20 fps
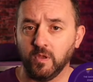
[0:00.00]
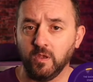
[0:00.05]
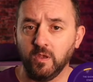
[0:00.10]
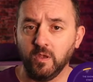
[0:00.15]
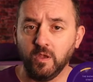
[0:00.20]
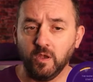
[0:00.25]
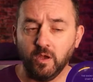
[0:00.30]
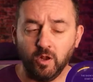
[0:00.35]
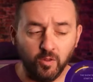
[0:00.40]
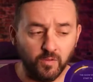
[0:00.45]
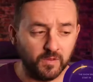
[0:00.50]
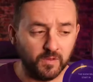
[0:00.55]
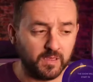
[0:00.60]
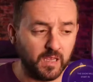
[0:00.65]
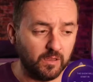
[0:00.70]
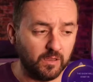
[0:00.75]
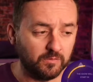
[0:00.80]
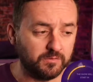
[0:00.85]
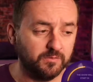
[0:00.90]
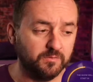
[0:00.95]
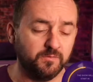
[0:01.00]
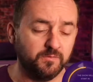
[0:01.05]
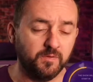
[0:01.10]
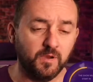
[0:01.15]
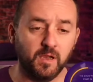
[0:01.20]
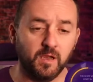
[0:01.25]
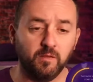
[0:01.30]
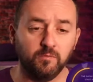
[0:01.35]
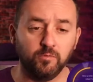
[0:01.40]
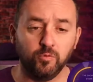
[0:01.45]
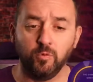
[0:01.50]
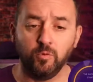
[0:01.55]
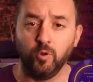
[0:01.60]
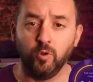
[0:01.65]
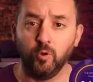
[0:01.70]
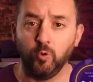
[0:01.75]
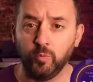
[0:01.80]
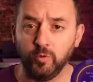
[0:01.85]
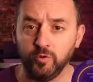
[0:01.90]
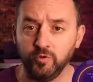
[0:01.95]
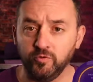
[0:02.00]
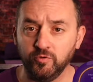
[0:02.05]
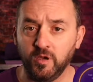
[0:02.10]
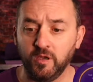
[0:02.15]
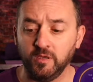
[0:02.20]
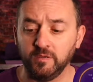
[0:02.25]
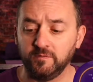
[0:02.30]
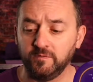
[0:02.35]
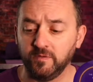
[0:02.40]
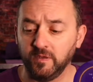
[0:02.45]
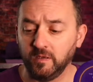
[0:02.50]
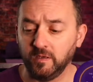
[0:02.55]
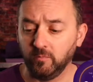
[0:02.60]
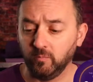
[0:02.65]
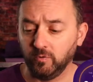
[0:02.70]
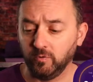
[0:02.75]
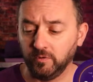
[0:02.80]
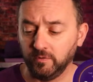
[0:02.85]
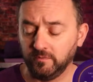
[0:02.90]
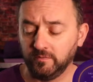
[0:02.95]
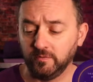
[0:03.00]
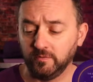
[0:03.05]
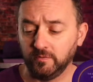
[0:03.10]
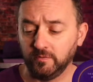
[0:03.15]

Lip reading: On the count of 5, you'll open your eyes feeling wonderful.